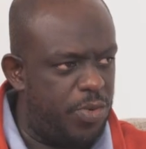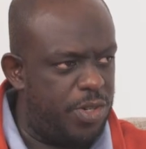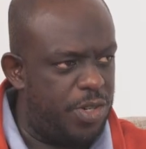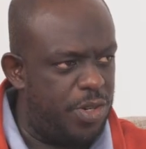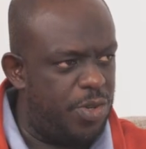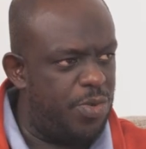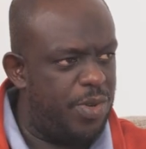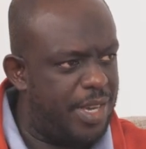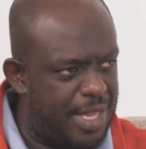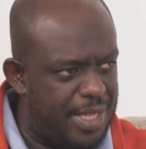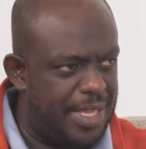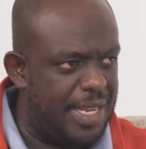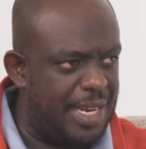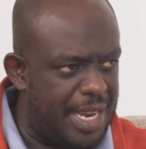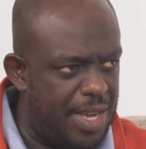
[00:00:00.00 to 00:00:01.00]
what you're doing
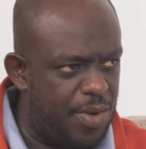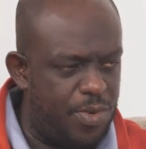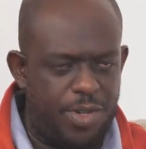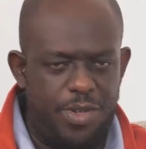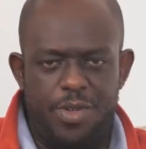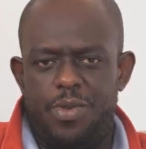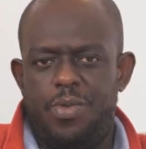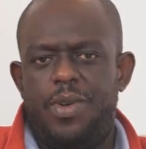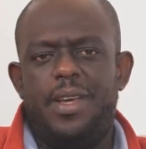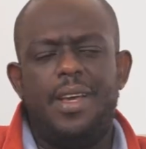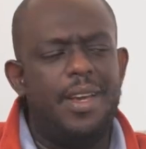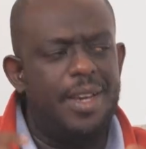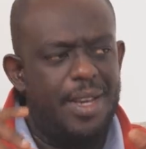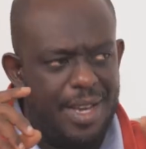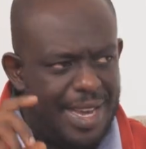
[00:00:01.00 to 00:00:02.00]
and they like what you're doing.